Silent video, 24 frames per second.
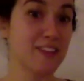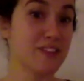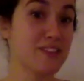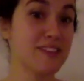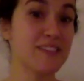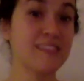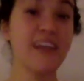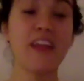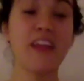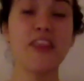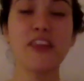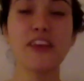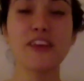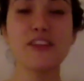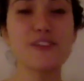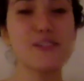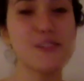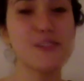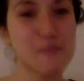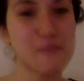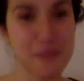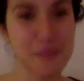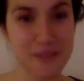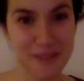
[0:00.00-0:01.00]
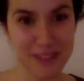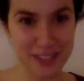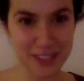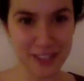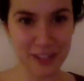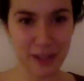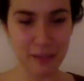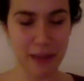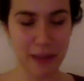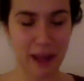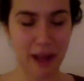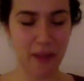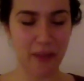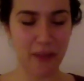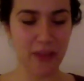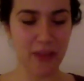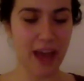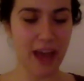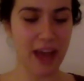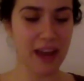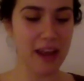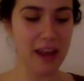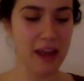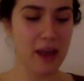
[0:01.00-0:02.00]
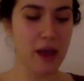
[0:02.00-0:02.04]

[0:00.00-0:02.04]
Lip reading: Nothing superficial about that.